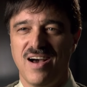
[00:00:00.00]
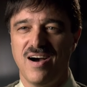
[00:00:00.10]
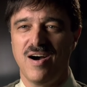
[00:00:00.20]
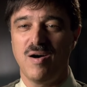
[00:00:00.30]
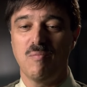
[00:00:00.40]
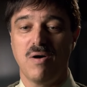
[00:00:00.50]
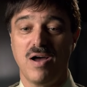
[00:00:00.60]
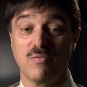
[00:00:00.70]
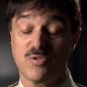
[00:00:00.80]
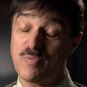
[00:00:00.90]
uh,
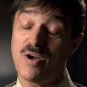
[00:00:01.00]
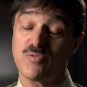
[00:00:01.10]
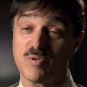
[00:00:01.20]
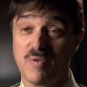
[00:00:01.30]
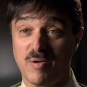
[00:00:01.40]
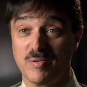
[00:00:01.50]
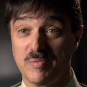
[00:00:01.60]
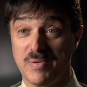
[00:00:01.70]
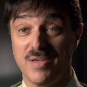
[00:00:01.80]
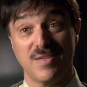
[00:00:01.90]
my response would
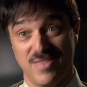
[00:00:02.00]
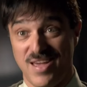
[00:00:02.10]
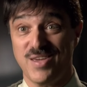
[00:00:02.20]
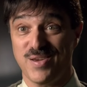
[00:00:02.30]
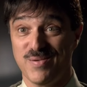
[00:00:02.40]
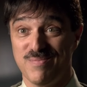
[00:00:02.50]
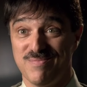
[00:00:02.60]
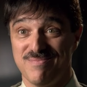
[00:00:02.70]
probably be, thank you.